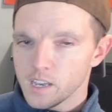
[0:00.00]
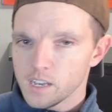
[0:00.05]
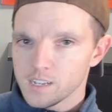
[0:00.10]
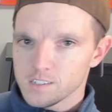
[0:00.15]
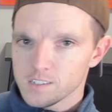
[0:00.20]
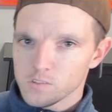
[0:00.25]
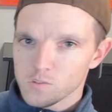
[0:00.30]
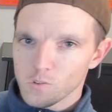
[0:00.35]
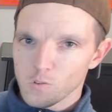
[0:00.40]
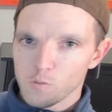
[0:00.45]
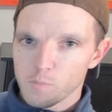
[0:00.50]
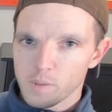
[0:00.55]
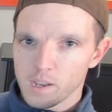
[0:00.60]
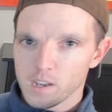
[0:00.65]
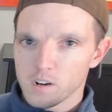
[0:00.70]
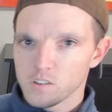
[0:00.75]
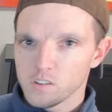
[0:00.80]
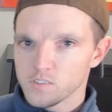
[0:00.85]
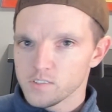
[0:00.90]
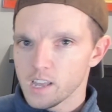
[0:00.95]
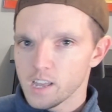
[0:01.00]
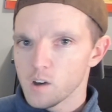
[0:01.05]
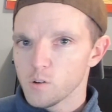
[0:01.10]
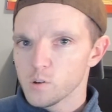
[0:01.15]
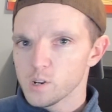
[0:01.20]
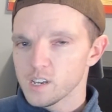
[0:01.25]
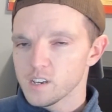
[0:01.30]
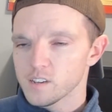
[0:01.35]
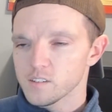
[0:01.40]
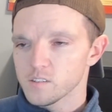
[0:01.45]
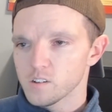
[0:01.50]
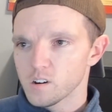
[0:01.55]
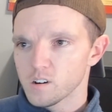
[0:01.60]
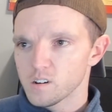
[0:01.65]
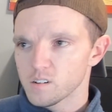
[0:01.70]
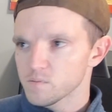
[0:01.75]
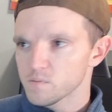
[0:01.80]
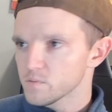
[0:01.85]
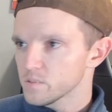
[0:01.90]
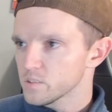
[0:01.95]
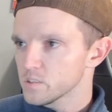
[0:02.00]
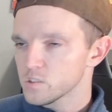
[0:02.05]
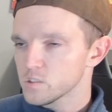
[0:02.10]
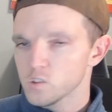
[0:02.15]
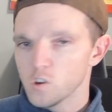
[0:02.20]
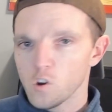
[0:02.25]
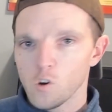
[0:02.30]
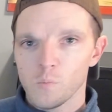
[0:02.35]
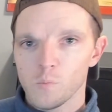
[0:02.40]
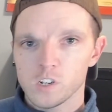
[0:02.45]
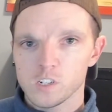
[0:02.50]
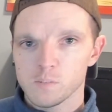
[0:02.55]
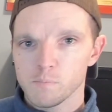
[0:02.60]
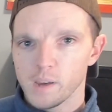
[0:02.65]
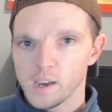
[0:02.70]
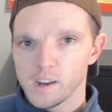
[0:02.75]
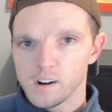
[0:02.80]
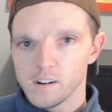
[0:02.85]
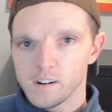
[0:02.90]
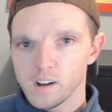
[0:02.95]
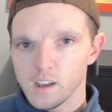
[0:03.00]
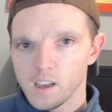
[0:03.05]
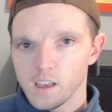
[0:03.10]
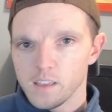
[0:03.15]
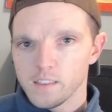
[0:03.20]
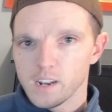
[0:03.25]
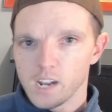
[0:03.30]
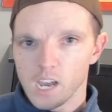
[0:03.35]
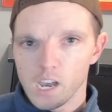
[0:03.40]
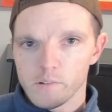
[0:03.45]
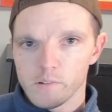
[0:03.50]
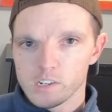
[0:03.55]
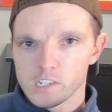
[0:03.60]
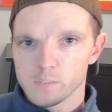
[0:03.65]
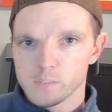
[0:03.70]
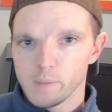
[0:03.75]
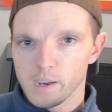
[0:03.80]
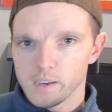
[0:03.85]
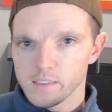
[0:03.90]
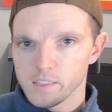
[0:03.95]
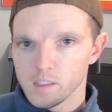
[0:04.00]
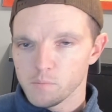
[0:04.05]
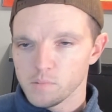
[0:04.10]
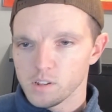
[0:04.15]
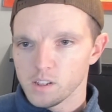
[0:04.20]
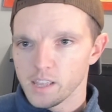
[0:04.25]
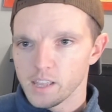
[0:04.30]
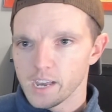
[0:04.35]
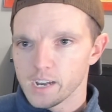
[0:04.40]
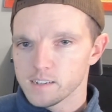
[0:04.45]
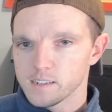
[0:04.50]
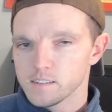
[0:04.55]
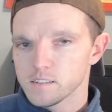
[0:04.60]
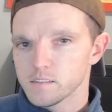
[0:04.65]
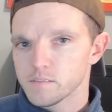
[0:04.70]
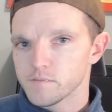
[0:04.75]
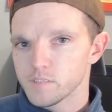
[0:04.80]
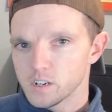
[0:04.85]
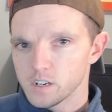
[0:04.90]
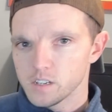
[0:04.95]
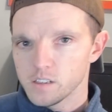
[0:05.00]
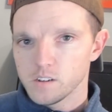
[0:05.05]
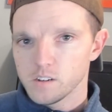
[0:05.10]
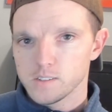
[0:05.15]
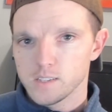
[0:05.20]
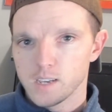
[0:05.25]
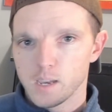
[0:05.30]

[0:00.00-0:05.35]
And solar panels nowadays are so much better that I would expect them to last a very long